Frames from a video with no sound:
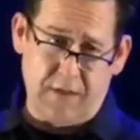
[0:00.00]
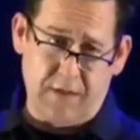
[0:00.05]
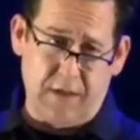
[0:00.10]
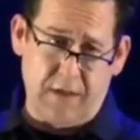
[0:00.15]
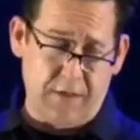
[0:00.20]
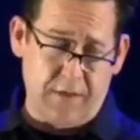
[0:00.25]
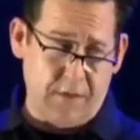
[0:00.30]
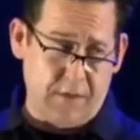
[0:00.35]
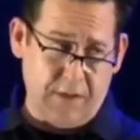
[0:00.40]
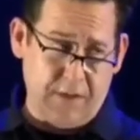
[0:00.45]

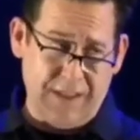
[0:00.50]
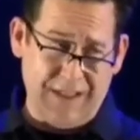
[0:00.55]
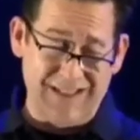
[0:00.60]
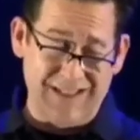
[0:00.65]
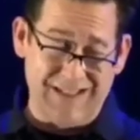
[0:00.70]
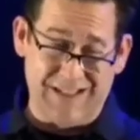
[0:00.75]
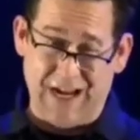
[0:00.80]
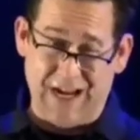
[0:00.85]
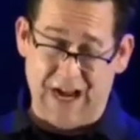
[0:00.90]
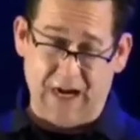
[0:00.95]
other
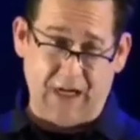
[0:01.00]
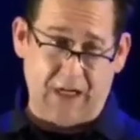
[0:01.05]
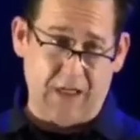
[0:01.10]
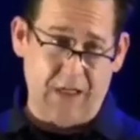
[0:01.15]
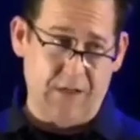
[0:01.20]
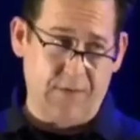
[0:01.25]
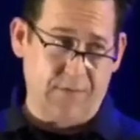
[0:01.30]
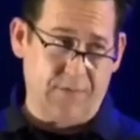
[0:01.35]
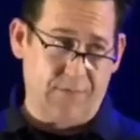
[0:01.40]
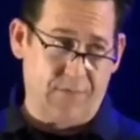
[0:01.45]
exotic
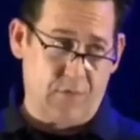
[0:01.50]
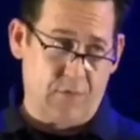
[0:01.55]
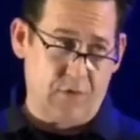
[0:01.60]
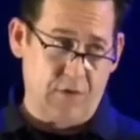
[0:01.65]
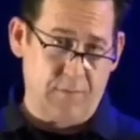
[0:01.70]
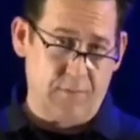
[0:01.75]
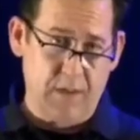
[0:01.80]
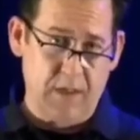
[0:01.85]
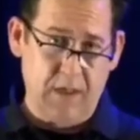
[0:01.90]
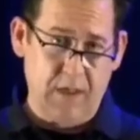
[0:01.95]

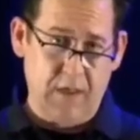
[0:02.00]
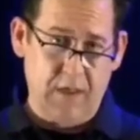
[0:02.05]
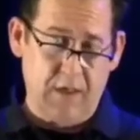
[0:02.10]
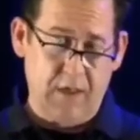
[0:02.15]
form